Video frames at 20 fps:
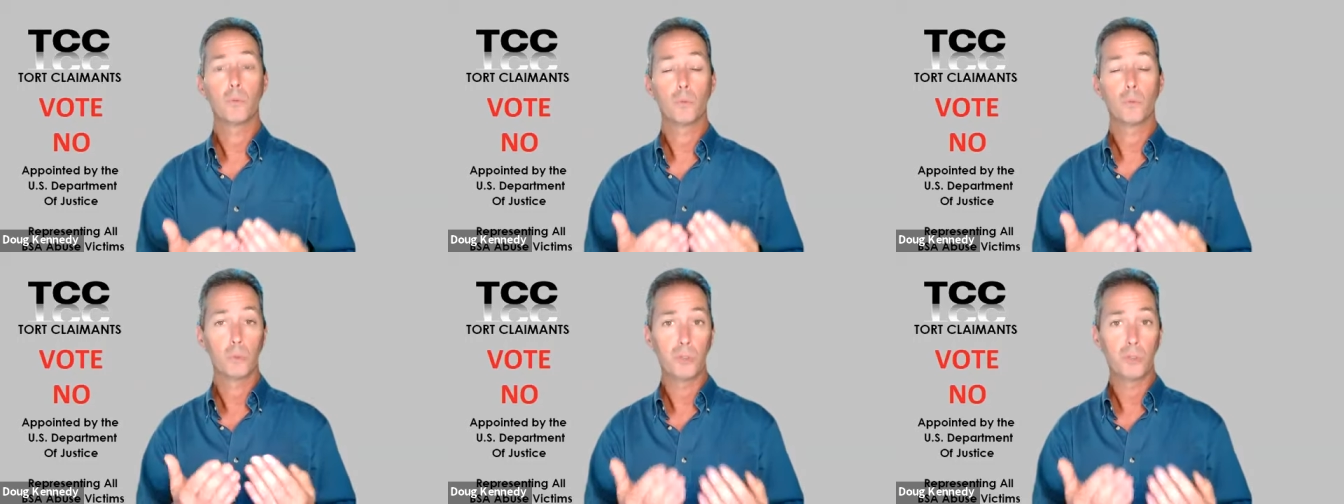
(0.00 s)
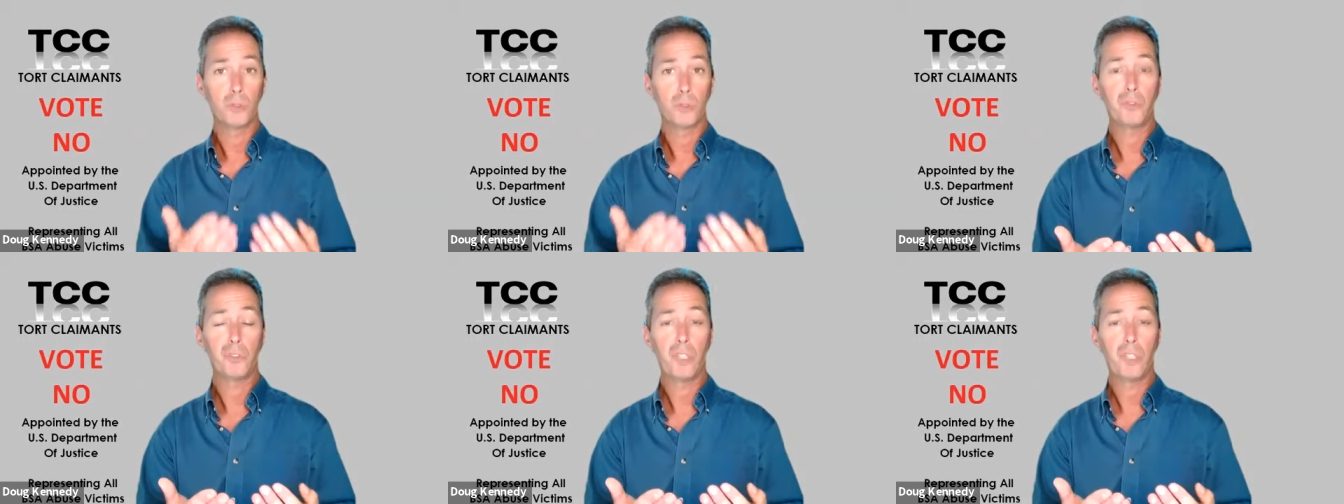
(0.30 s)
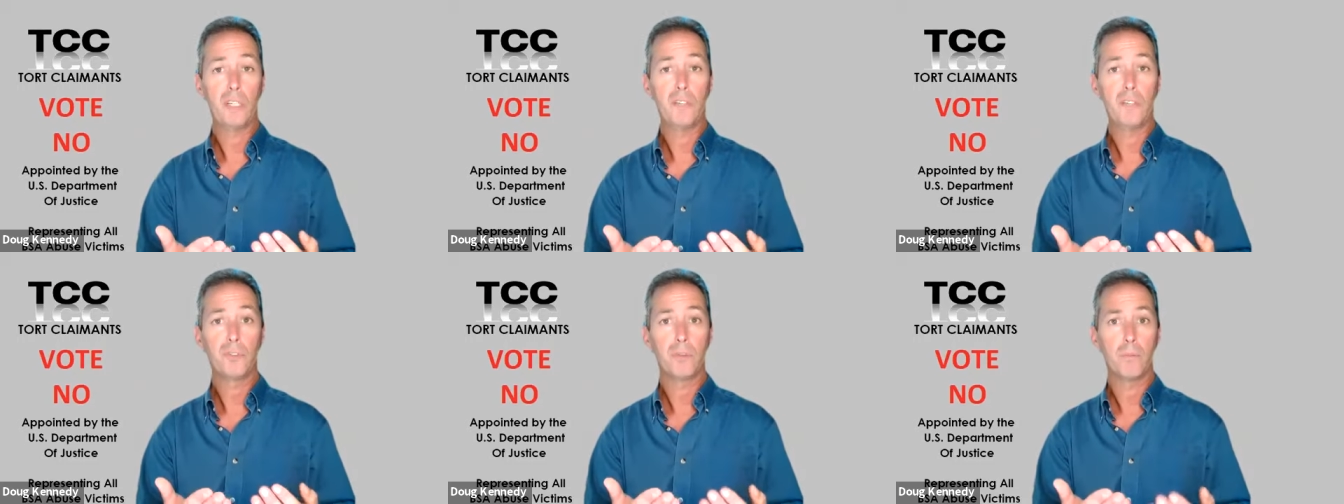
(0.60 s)

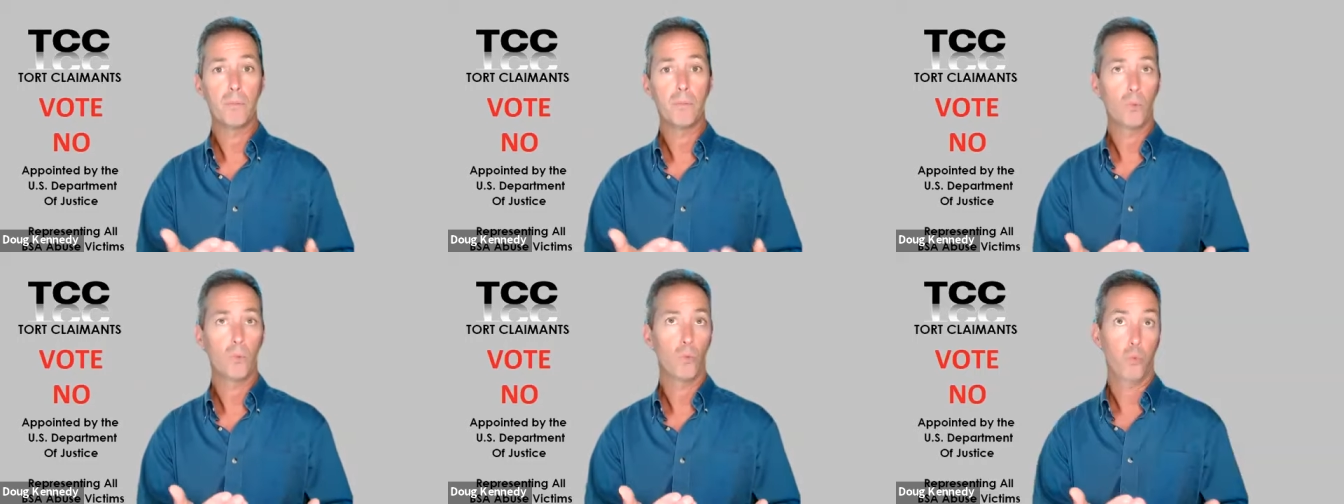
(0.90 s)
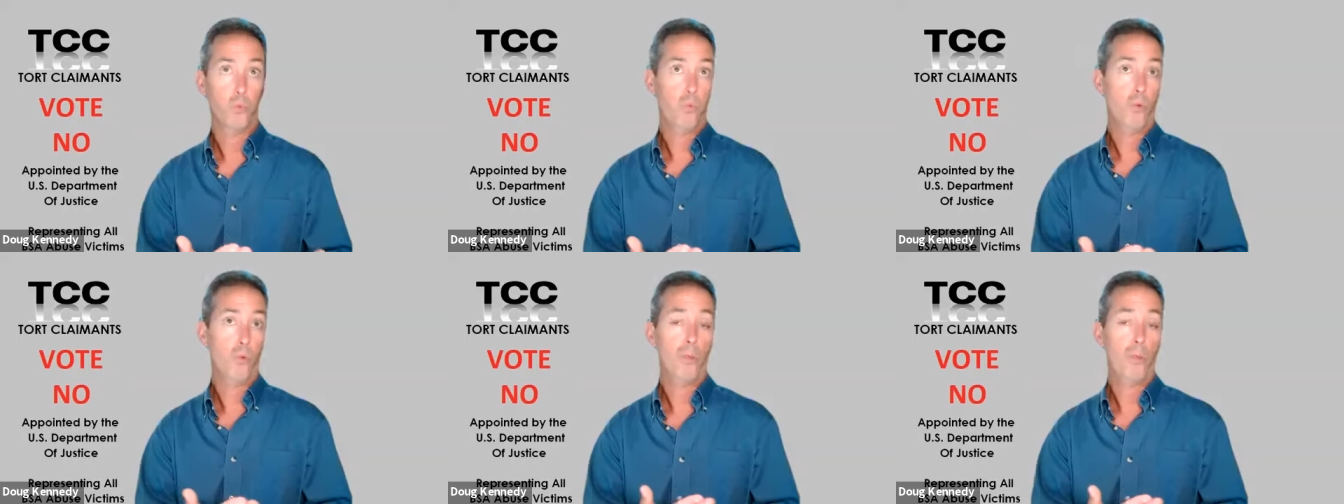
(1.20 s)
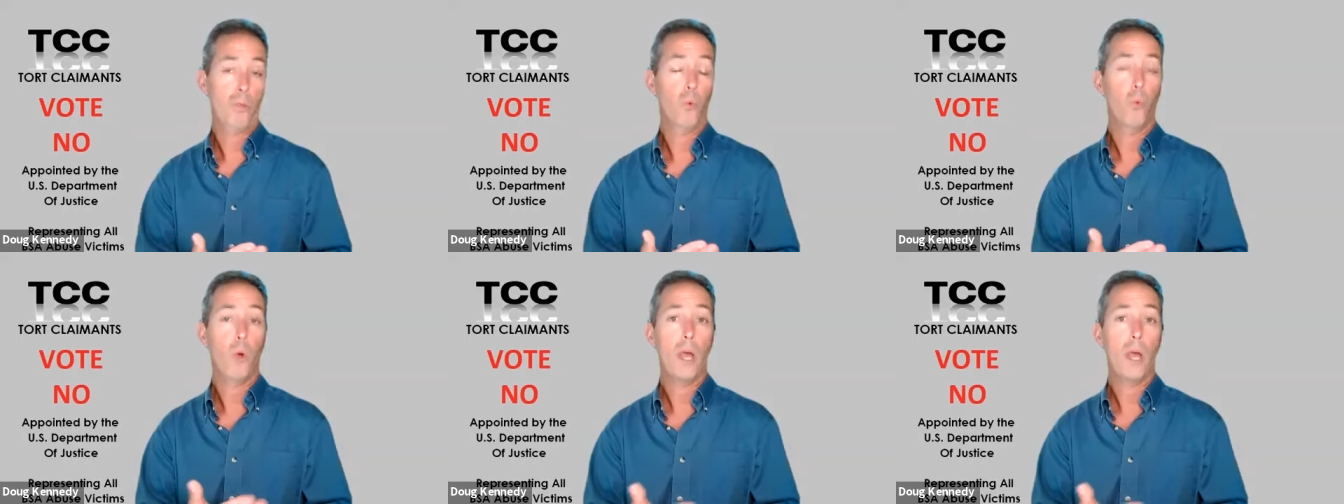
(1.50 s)
received
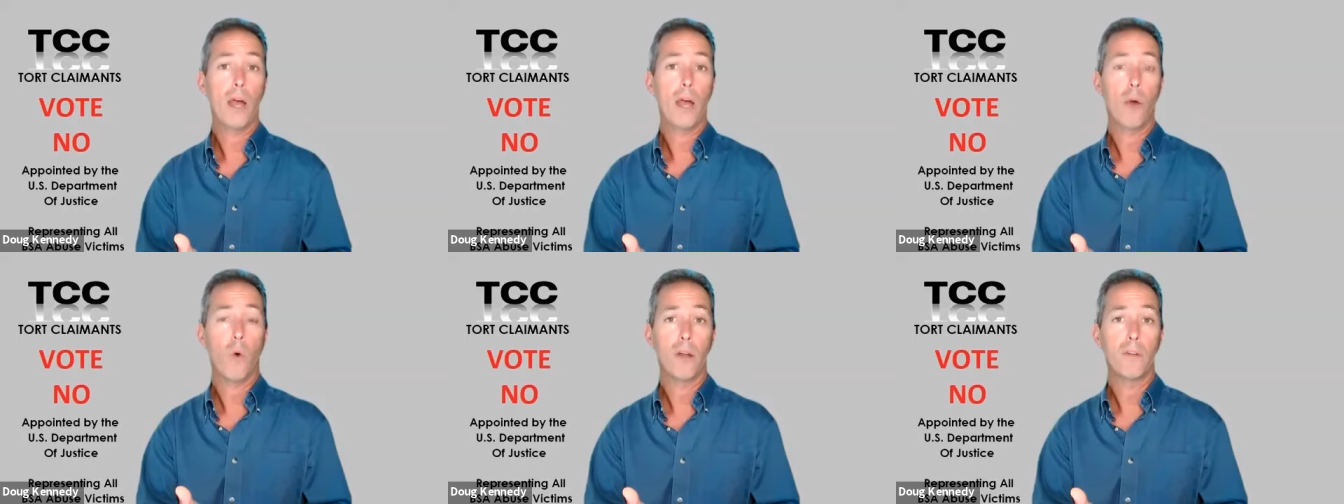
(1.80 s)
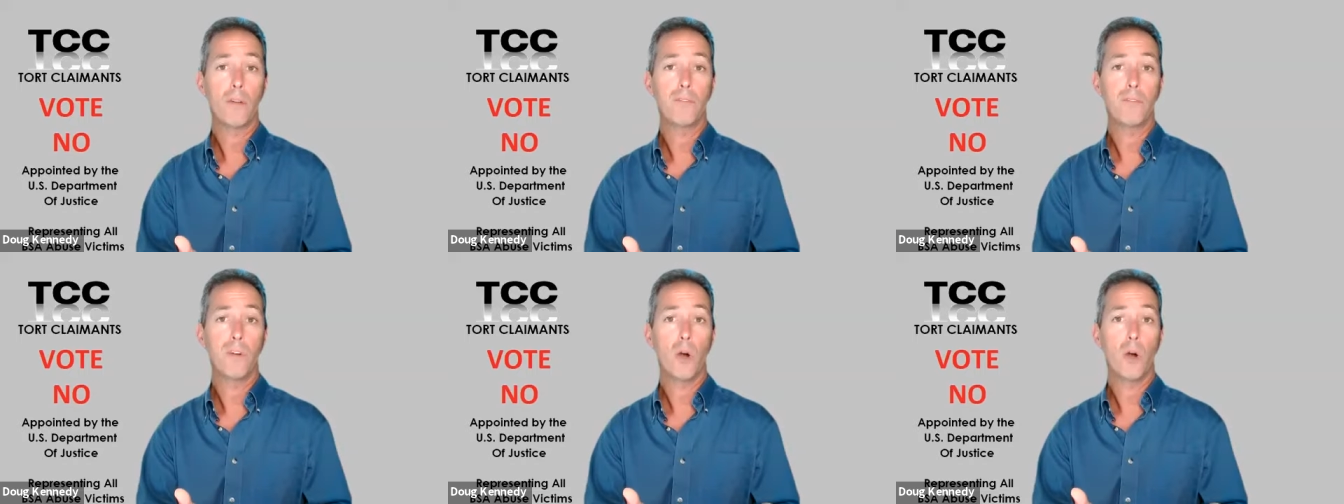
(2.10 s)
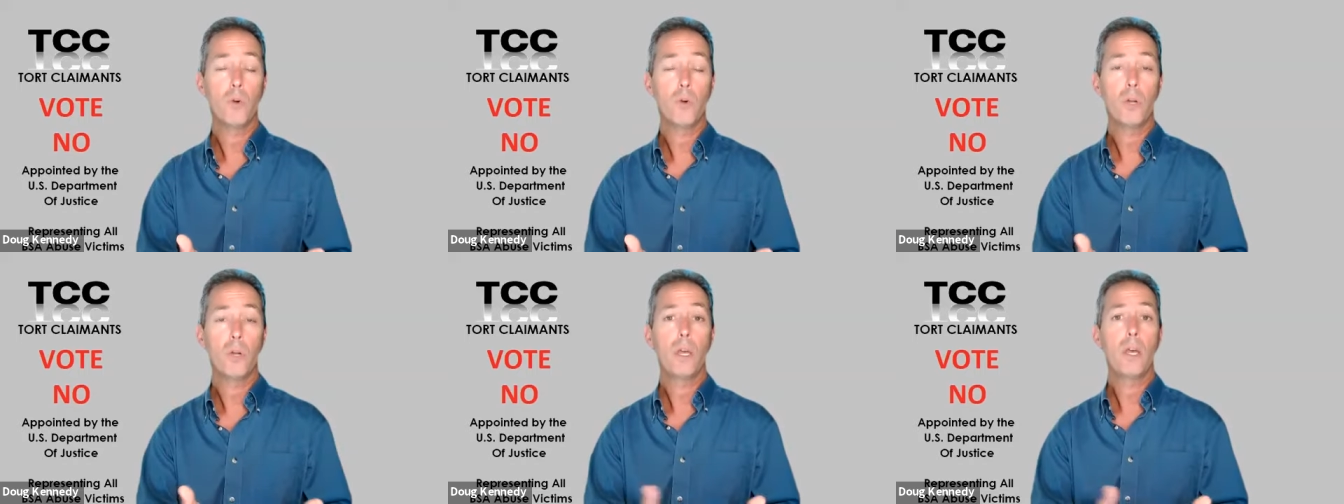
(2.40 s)
the way I want to
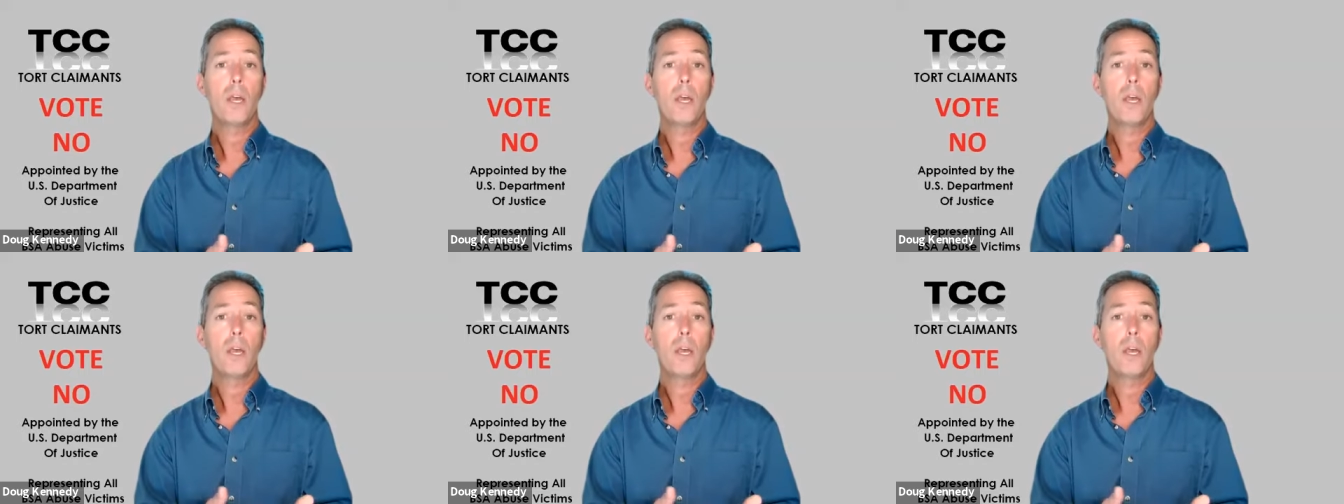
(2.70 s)
vote